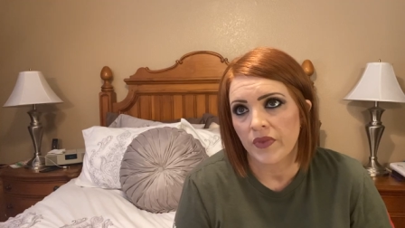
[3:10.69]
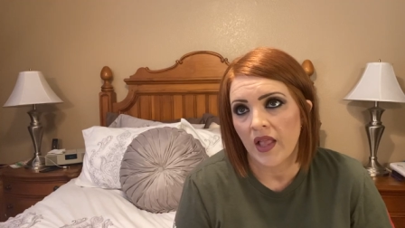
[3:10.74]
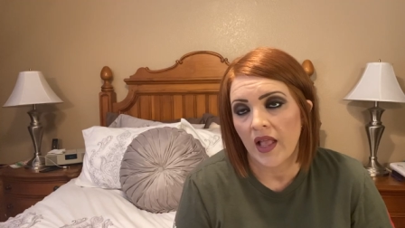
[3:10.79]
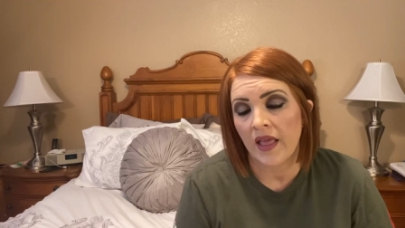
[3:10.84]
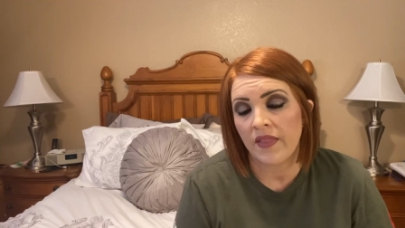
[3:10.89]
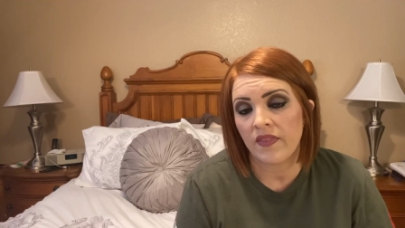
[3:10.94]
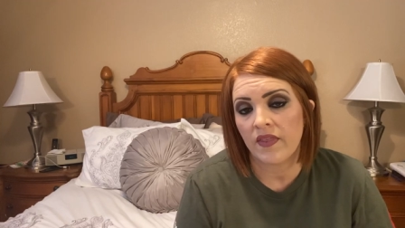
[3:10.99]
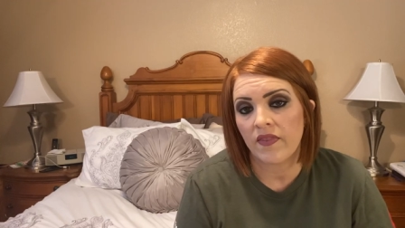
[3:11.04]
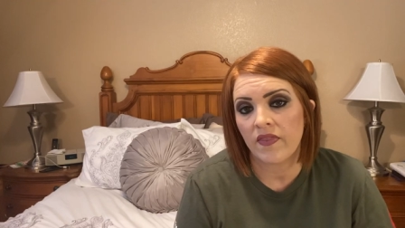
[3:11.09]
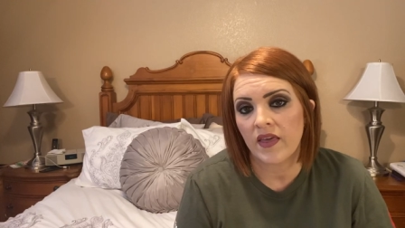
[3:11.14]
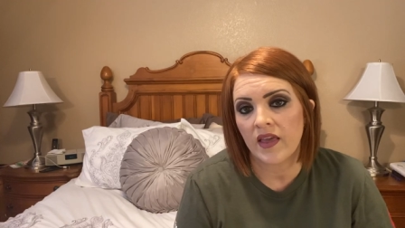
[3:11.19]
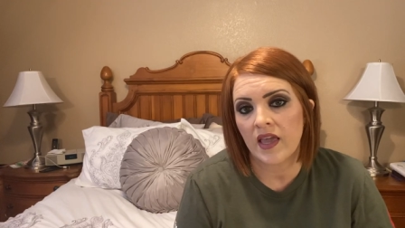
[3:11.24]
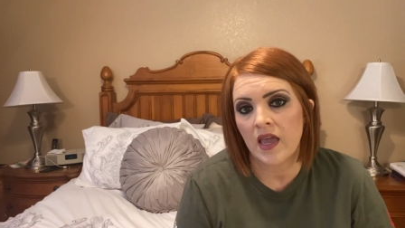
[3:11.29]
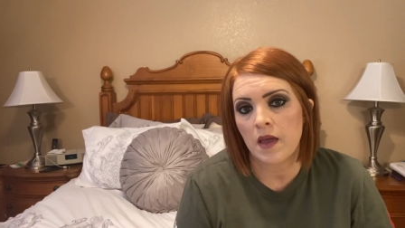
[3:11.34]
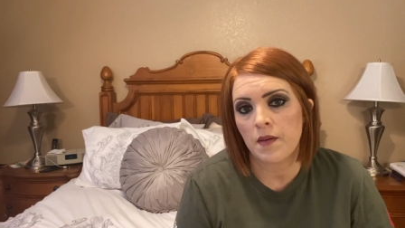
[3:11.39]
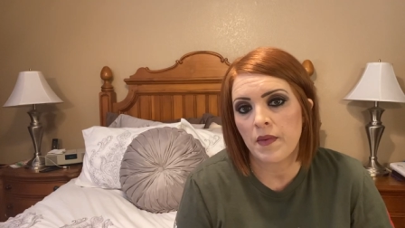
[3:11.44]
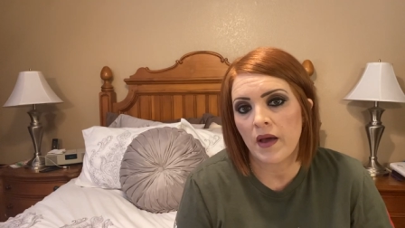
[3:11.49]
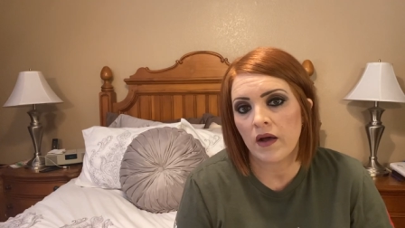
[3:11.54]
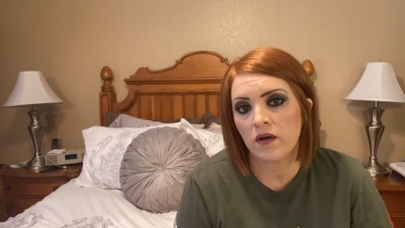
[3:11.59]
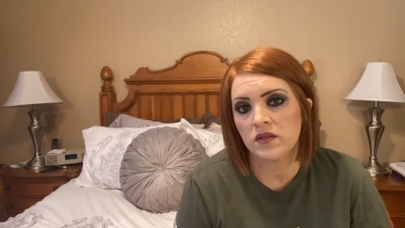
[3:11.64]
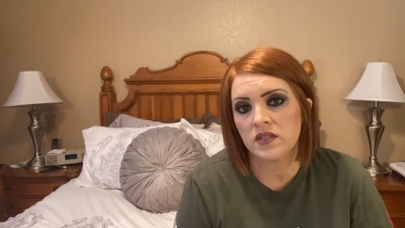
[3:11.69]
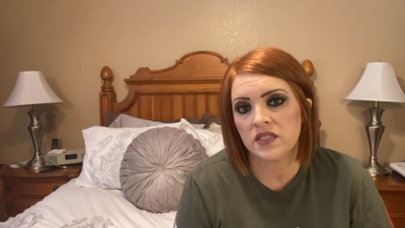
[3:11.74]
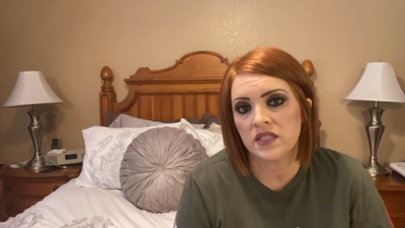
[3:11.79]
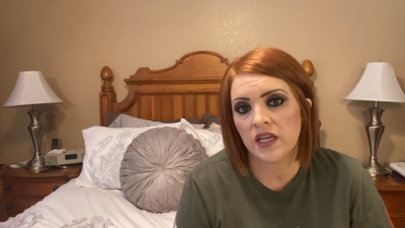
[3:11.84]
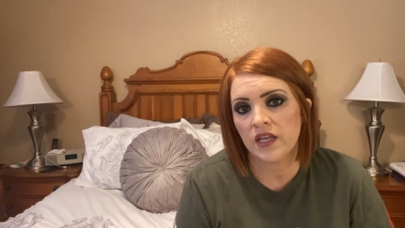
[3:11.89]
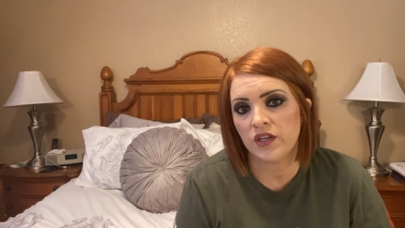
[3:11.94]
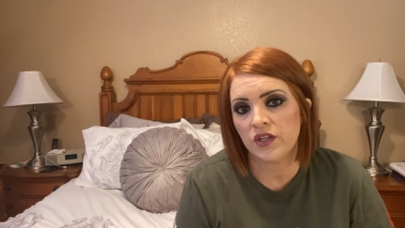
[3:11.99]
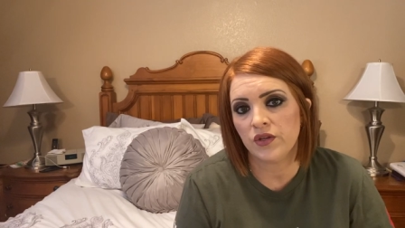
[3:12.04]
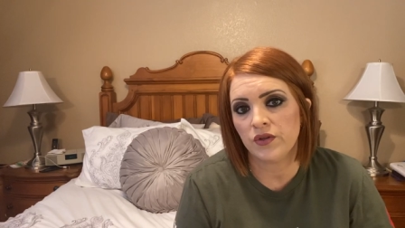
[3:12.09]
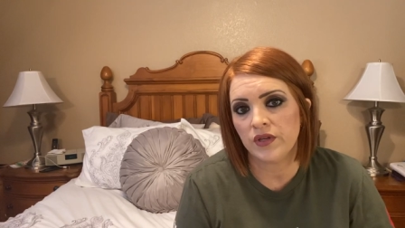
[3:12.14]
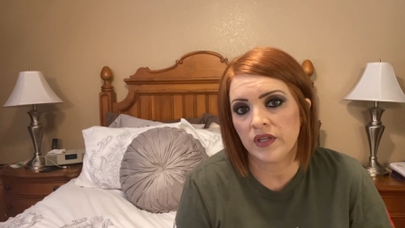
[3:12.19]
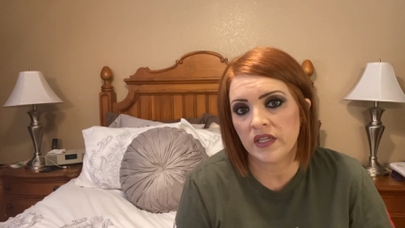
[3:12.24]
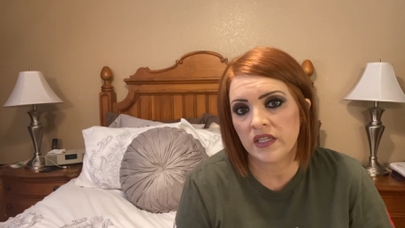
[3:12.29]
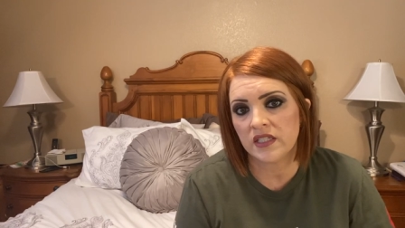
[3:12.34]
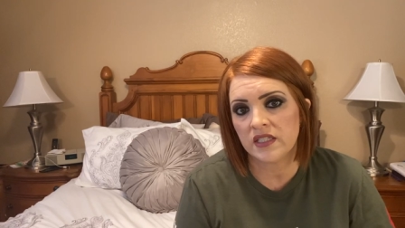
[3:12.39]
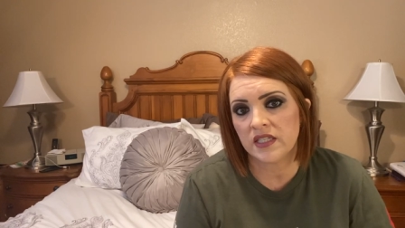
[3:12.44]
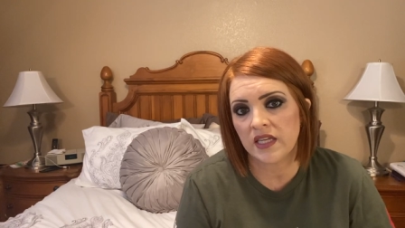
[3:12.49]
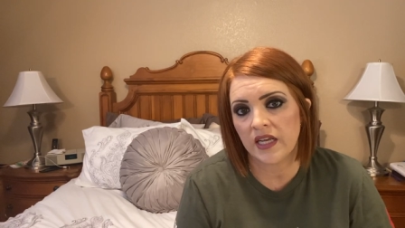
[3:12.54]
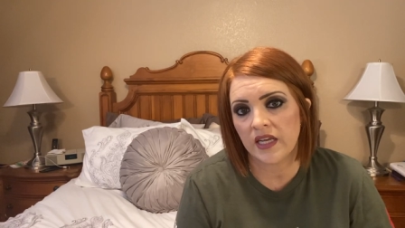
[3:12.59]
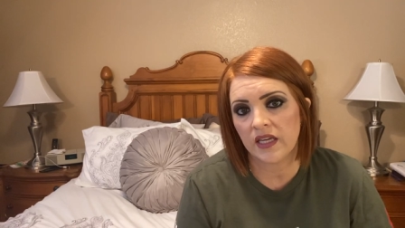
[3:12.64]
And then they came out and said, you need
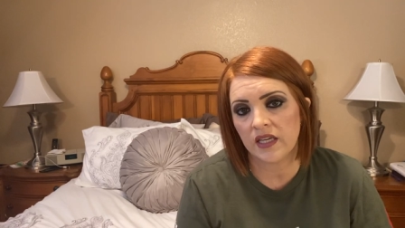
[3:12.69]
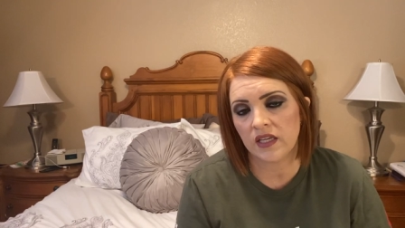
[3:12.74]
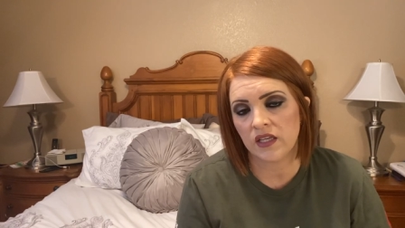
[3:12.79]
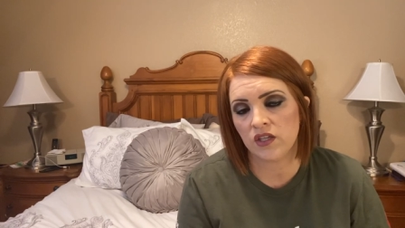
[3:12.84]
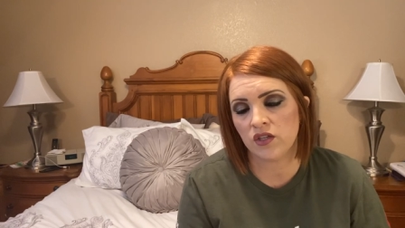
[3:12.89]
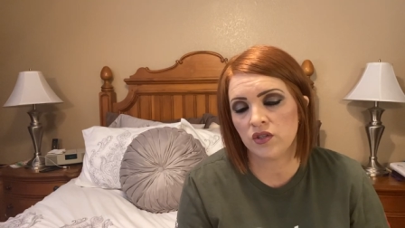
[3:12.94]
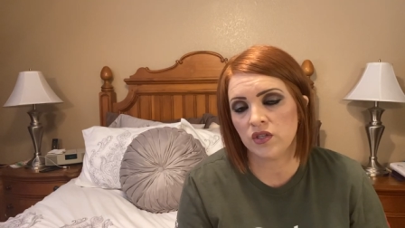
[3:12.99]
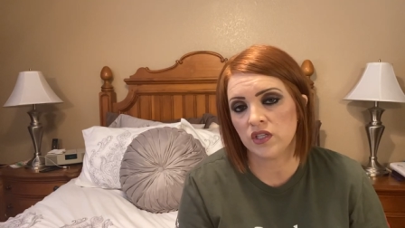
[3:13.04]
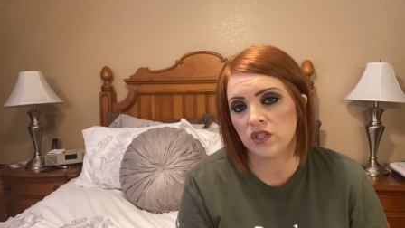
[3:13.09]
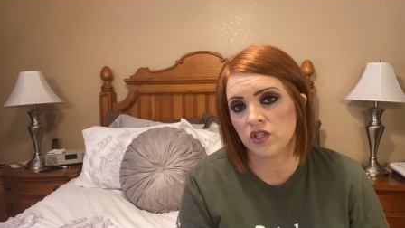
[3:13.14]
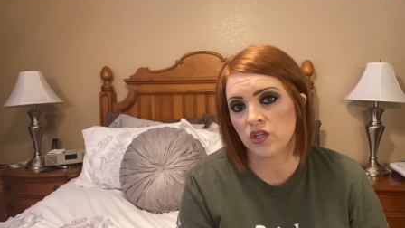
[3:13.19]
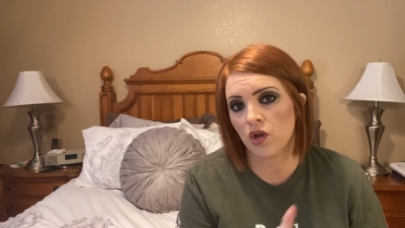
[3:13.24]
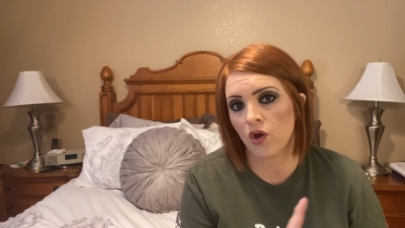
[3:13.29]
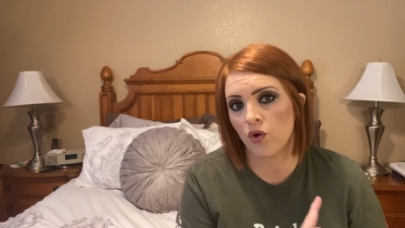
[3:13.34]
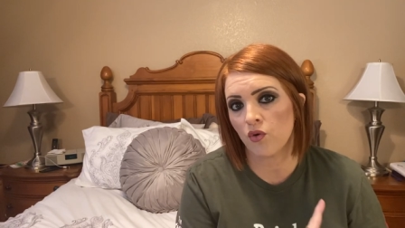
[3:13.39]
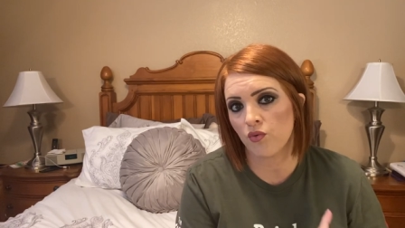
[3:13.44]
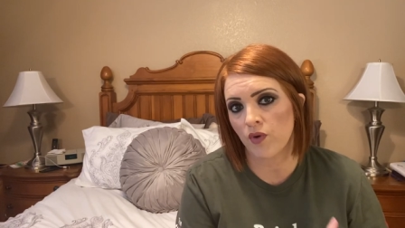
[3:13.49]
to go